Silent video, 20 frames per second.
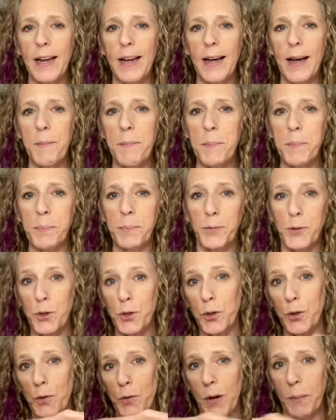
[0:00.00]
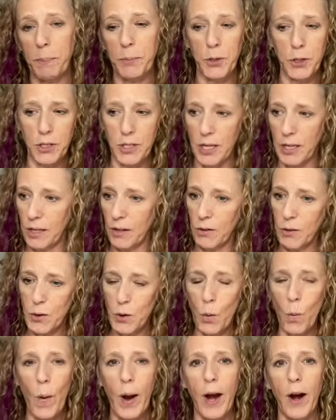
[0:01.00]
a strip, just a little
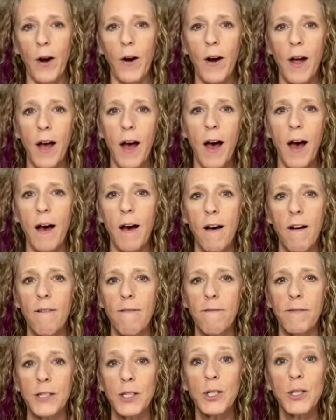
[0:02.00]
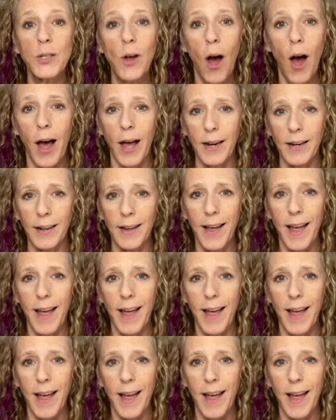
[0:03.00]
square of sod,